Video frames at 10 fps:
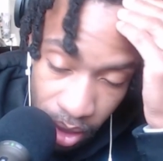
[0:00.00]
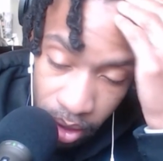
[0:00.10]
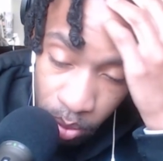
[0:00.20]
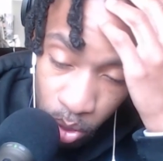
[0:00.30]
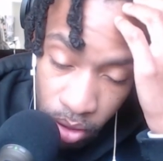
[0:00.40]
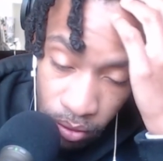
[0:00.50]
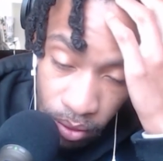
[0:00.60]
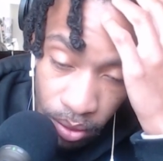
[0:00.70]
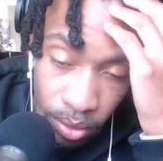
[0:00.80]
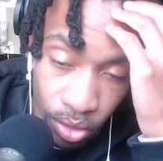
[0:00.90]
And the
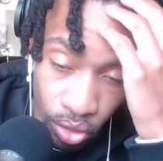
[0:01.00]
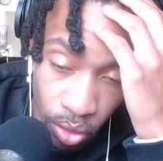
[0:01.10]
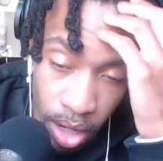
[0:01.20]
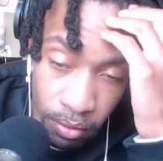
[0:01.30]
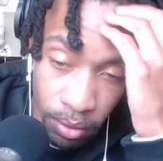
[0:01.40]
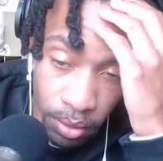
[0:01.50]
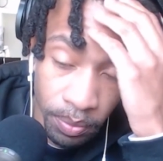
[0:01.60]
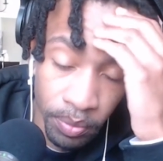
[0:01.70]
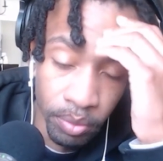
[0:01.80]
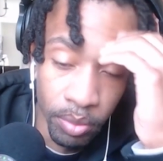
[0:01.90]
boyfriend,
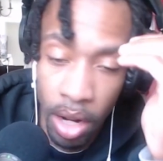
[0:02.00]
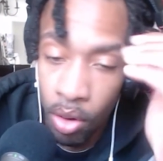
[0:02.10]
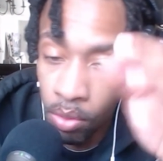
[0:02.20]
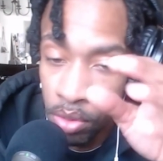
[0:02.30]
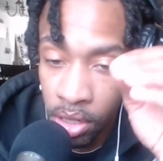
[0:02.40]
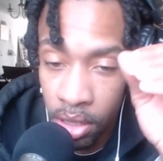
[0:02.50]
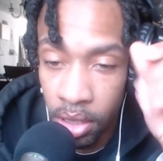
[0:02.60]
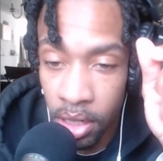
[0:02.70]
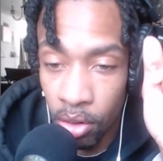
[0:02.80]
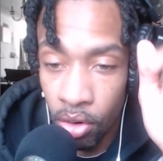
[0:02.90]
trifling. But I hope she
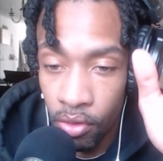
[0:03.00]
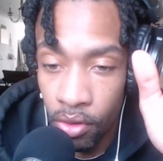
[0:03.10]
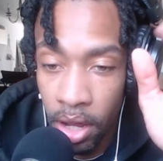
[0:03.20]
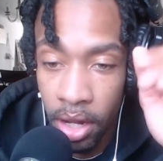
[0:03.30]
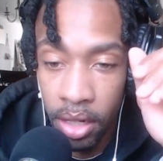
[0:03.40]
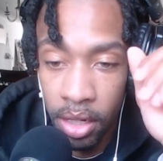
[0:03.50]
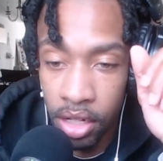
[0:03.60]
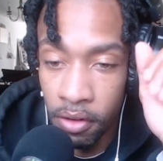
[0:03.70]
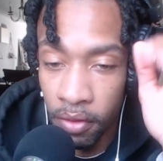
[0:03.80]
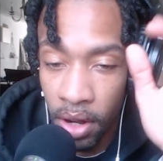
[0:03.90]
get over that
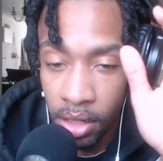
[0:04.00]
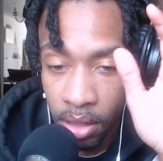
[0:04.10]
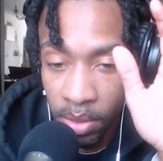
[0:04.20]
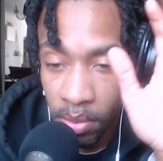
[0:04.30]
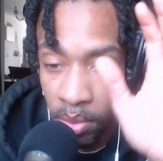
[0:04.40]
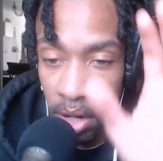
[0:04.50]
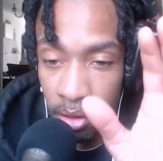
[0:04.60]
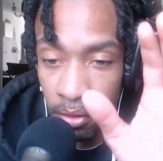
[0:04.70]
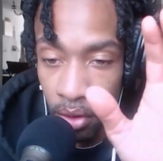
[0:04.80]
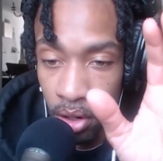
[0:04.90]
and she finds somebody
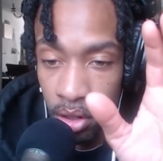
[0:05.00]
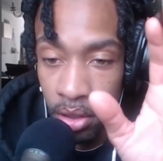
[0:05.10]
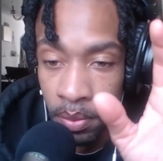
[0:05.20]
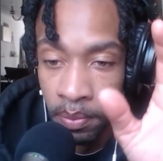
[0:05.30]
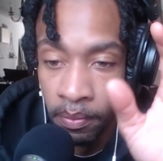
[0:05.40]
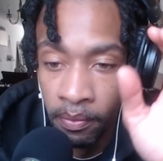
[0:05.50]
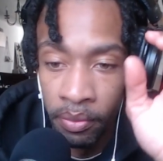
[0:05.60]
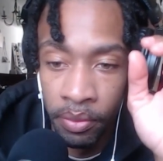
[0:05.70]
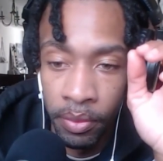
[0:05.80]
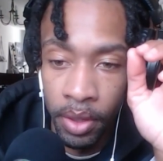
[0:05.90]
better for her
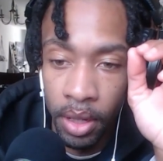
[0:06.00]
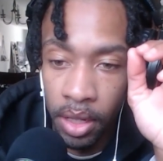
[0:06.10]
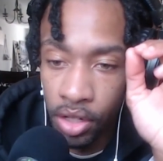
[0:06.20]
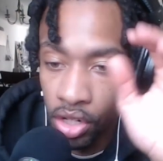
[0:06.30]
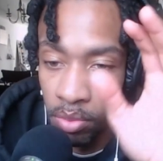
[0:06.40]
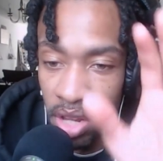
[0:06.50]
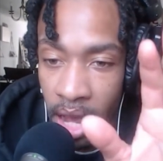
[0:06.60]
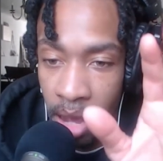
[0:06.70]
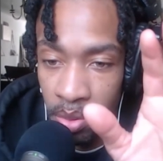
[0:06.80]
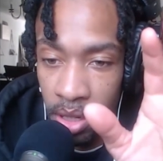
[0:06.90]
and she could be
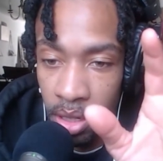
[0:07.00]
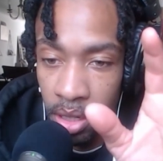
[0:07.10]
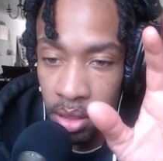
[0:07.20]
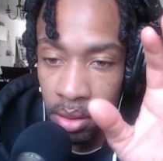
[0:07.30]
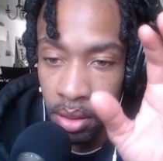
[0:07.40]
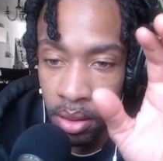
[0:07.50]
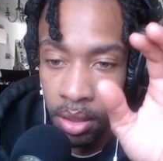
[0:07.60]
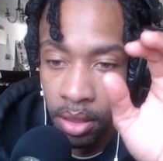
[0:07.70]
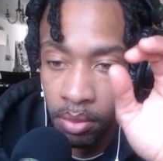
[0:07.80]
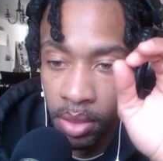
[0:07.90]
happy again.
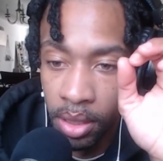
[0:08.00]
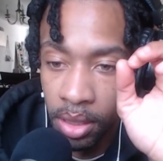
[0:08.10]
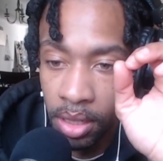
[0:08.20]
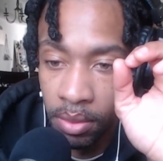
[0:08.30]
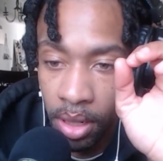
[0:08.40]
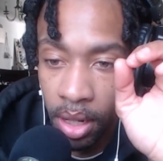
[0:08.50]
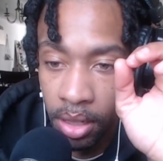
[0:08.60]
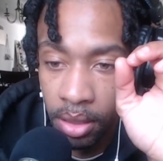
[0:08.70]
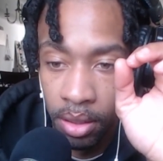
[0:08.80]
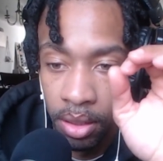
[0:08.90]
But it seems
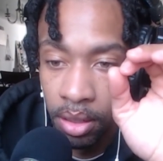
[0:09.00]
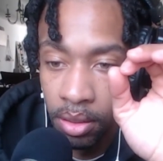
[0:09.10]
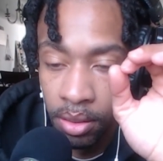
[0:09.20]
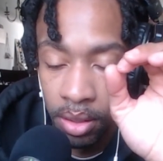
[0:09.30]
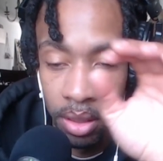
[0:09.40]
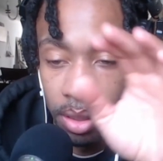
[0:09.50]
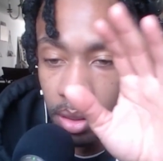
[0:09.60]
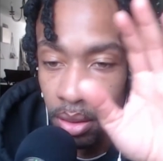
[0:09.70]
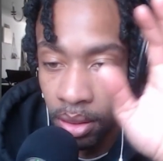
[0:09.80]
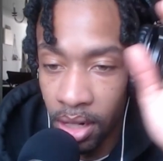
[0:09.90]
like to her, she
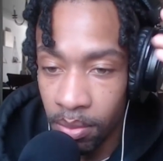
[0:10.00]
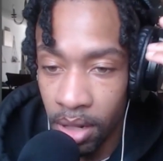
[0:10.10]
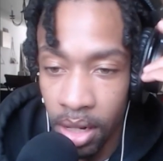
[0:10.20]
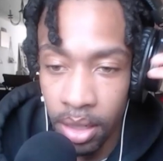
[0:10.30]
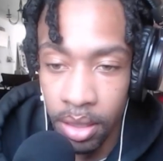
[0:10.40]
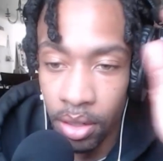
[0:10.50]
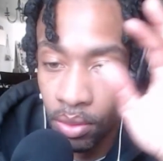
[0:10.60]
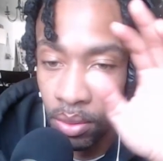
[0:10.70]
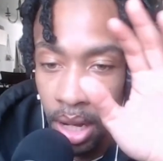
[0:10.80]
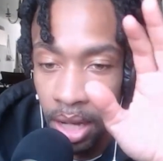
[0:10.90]
gonna keep thinking,
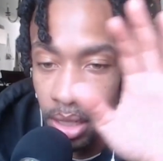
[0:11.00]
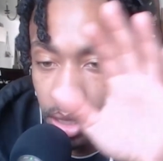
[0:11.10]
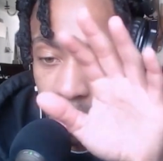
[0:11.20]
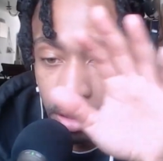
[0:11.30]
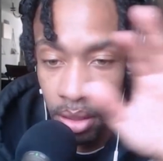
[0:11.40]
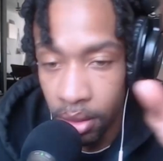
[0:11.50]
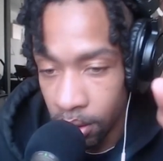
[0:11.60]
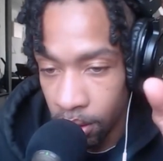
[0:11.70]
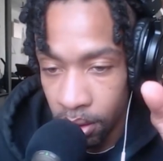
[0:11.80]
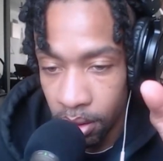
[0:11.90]
yo, guys ain't,
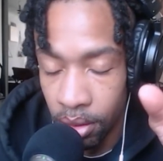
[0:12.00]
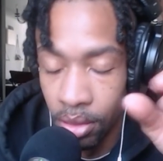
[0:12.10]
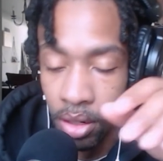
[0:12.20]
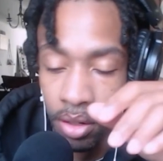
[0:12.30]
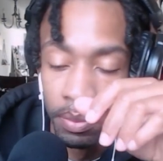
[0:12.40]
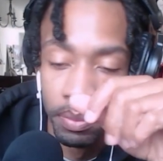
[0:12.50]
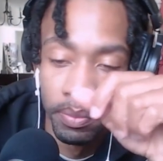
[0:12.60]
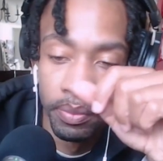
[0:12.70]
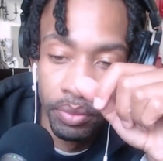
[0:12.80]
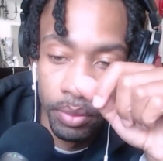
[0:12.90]
you know?
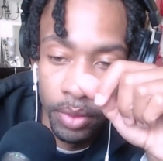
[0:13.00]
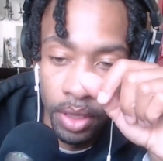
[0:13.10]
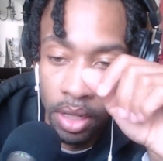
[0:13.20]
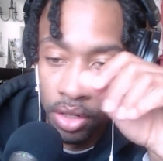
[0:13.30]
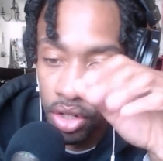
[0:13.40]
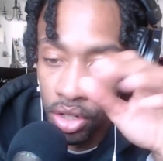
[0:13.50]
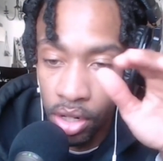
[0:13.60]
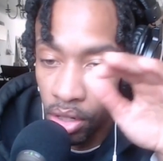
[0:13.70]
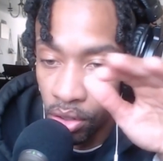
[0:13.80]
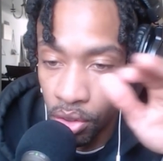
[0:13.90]
And
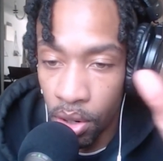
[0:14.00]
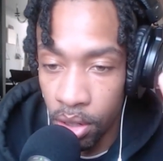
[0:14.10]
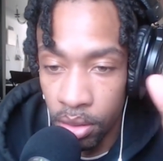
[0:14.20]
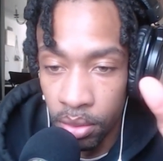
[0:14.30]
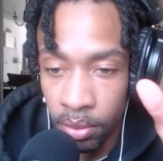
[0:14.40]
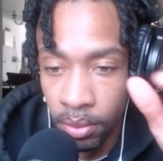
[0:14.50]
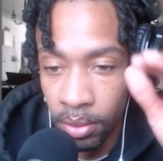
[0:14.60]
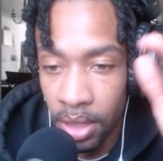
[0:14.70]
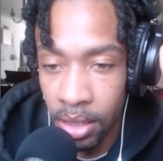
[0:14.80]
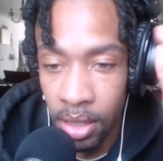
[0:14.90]
she's gonna do her.
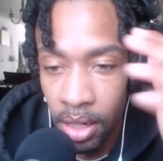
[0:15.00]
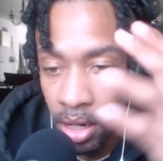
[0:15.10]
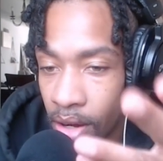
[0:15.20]
And that's it.